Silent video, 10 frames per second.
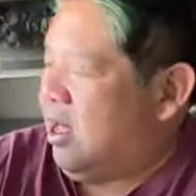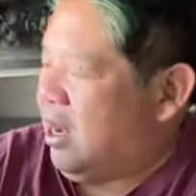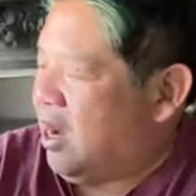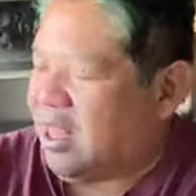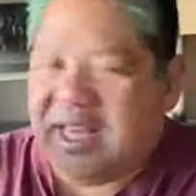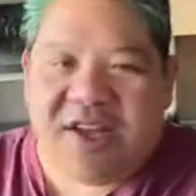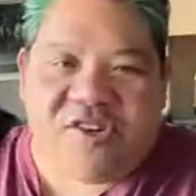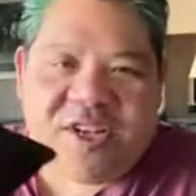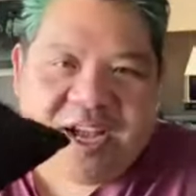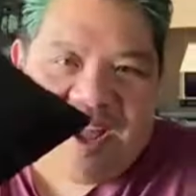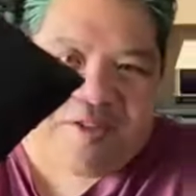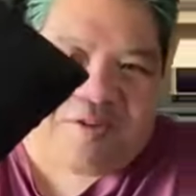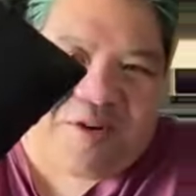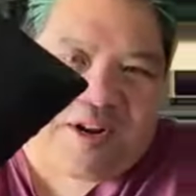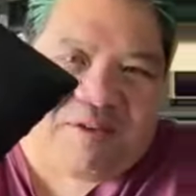A lot of ENG guys
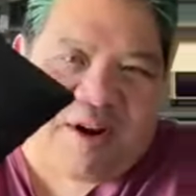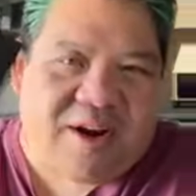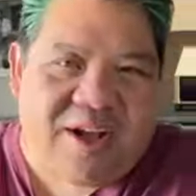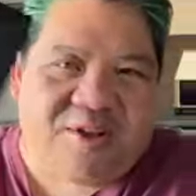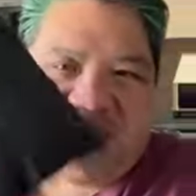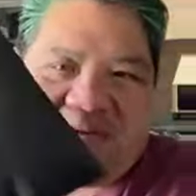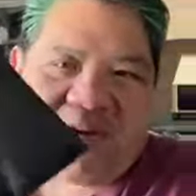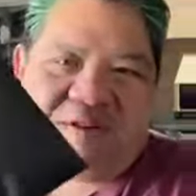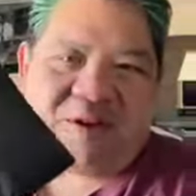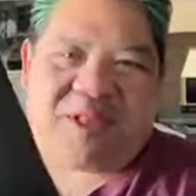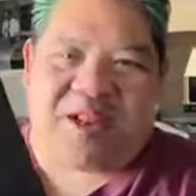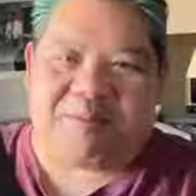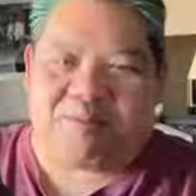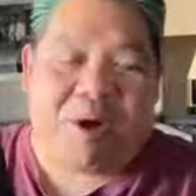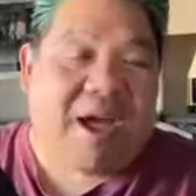are running around, and I used to run around with a lot
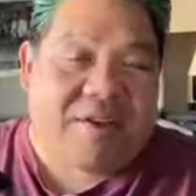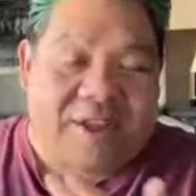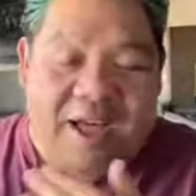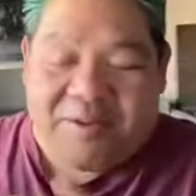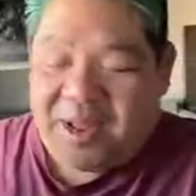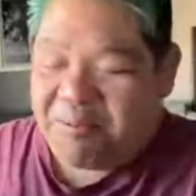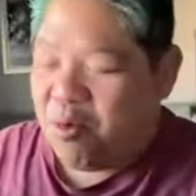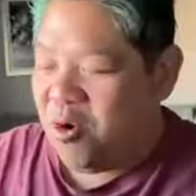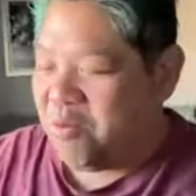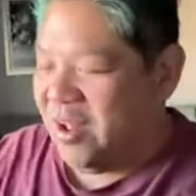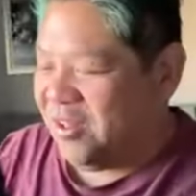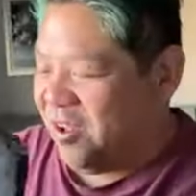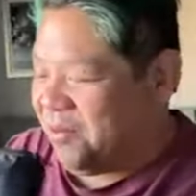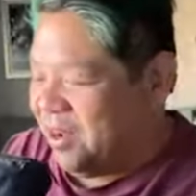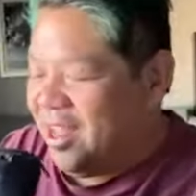of, well, I have a lot of Porta Brace
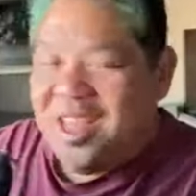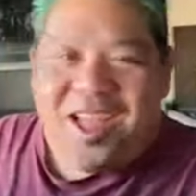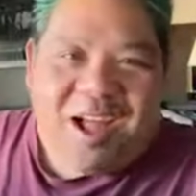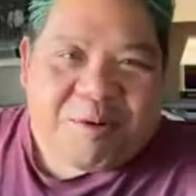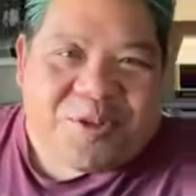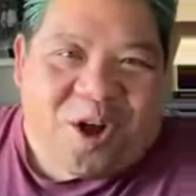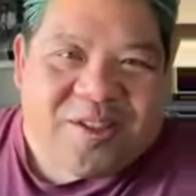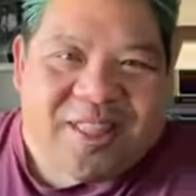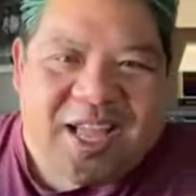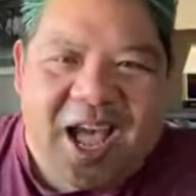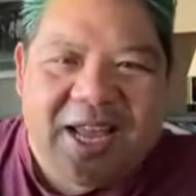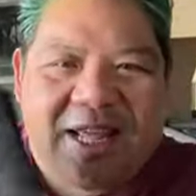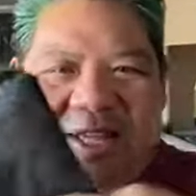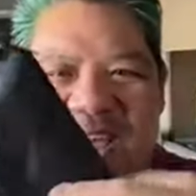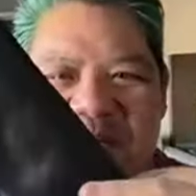stuff, and I was talking to the guy, and
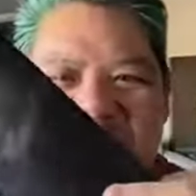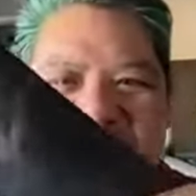he gave me